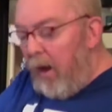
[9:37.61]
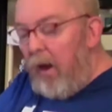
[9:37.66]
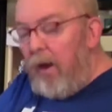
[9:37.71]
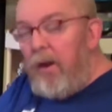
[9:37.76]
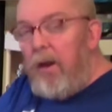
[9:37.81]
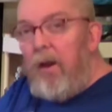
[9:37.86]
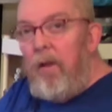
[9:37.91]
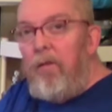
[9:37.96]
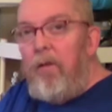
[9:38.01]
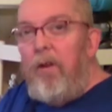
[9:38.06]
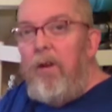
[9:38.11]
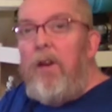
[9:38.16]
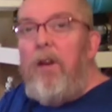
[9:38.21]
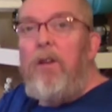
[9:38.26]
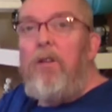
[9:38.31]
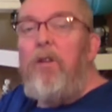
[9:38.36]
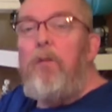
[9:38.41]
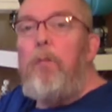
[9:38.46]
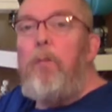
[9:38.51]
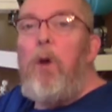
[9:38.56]
I never
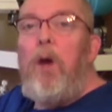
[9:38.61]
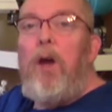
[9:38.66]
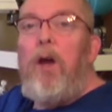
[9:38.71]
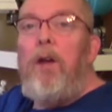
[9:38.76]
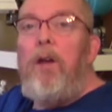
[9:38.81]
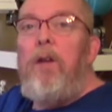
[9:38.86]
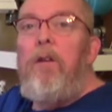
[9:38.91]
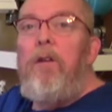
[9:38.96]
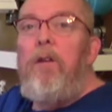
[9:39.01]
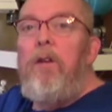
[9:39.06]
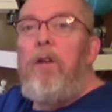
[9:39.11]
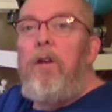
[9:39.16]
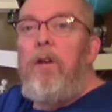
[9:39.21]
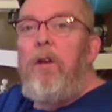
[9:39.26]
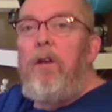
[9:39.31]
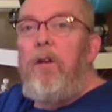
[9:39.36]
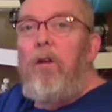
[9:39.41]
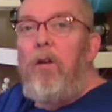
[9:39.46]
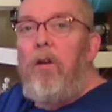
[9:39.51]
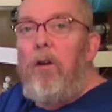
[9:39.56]
expect
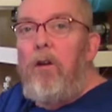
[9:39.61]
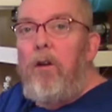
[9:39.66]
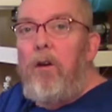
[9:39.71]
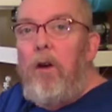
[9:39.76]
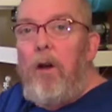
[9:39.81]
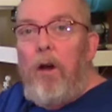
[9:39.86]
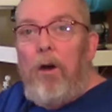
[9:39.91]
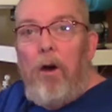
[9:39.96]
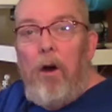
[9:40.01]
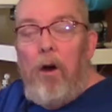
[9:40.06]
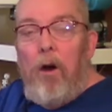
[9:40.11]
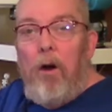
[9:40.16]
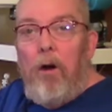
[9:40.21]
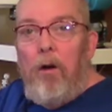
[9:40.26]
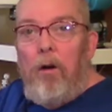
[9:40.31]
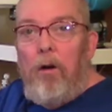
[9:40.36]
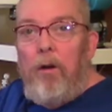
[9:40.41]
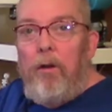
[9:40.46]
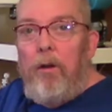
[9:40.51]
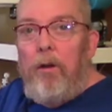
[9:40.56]
to look like
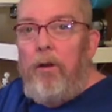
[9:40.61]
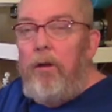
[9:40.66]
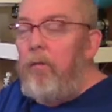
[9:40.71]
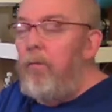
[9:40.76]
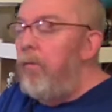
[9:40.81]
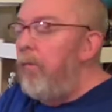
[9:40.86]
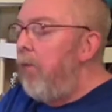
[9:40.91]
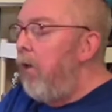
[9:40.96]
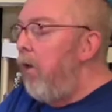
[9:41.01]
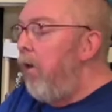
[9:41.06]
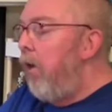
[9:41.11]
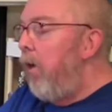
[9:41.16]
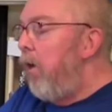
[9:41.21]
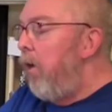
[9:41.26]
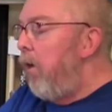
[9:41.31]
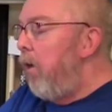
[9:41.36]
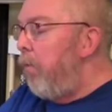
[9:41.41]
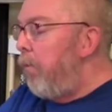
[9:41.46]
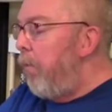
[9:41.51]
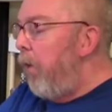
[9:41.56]
Arnold,
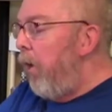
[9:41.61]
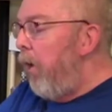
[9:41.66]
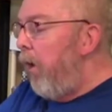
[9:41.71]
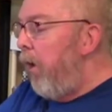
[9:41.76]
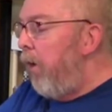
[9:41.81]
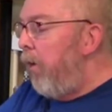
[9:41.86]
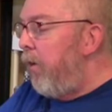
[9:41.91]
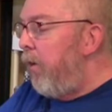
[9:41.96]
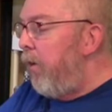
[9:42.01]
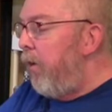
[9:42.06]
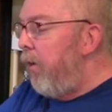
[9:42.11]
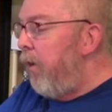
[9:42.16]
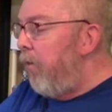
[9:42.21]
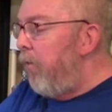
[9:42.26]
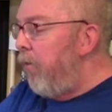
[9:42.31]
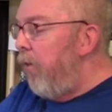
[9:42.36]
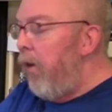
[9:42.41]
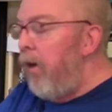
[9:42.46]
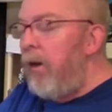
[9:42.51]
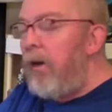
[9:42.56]

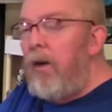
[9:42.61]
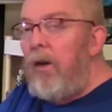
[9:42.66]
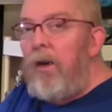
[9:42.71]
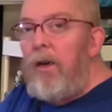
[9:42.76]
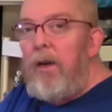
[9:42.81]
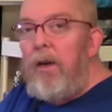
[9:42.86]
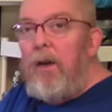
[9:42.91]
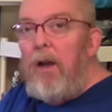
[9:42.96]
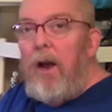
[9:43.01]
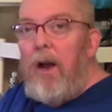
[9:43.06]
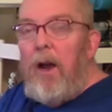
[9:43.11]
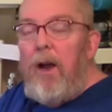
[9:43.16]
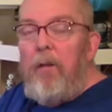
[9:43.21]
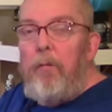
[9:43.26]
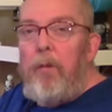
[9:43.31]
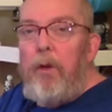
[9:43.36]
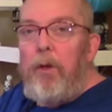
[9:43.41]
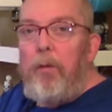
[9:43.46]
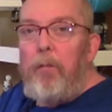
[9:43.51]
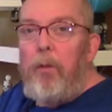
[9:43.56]
but frankly,
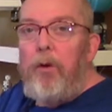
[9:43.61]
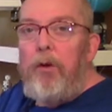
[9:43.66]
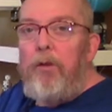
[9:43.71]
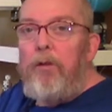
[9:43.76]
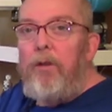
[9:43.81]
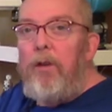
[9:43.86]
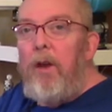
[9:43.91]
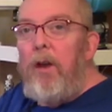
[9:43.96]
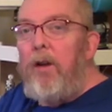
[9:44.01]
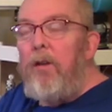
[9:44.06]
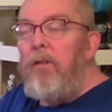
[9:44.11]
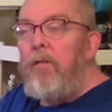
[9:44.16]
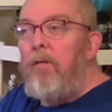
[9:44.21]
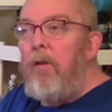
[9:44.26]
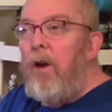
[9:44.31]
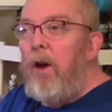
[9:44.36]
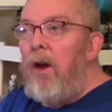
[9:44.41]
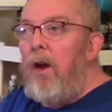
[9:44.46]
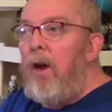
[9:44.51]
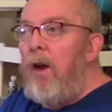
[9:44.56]
I'd be pretty
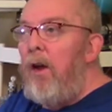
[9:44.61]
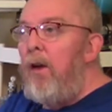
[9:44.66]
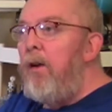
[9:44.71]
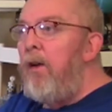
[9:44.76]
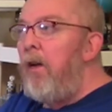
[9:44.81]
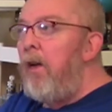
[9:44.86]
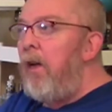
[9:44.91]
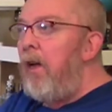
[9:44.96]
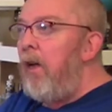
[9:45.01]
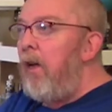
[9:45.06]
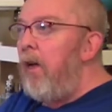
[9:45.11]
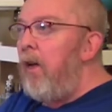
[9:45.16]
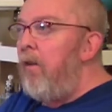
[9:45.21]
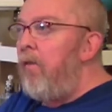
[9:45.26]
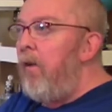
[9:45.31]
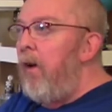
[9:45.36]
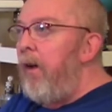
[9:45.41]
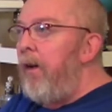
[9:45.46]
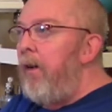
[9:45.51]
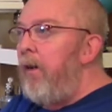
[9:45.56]
satisfied
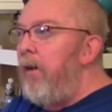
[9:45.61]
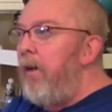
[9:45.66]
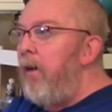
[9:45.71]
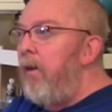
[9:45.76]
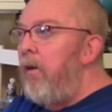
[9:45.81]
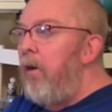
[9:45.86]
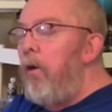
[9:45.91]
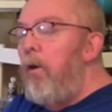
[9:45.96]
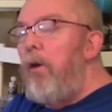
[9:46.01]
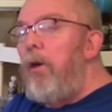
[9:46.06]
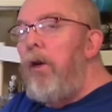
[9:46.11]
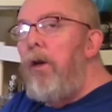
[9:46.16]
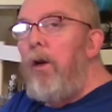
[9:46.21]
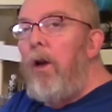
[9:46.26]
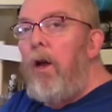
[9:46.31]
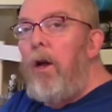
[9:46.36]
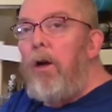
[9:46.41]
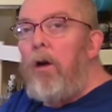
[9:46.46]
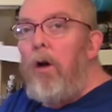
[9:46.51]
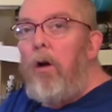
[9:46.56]
if I could get to looking
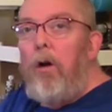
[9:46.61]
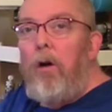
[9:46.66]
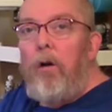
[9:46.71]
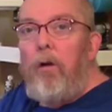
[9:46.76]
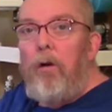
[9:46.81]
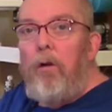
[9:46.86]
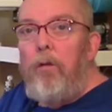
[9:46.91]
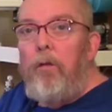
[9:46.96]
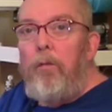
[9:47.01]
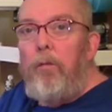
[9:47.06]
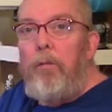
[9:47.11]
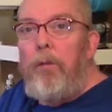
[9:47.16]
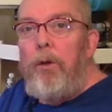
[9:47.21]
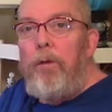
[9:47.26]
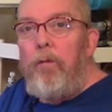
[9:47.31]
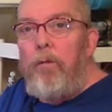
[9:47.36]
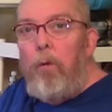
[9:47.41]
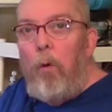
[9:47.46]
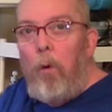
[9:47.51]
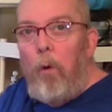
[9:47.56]
like Arnold's
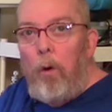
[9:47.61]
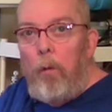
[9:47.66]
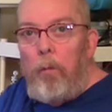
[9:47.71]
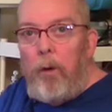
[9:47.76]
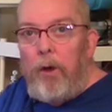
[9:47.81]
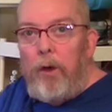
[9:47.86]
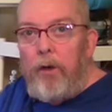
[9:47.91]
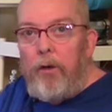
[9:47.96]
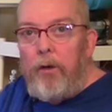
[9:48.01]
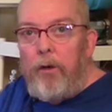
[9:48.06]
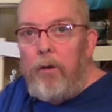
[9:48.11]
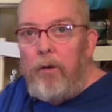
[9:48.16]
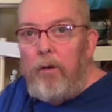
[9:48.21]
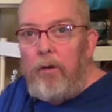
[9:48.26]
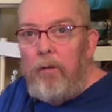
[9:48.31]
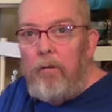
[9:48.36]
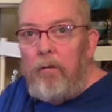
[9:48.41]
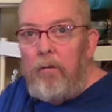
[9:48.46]
before picture.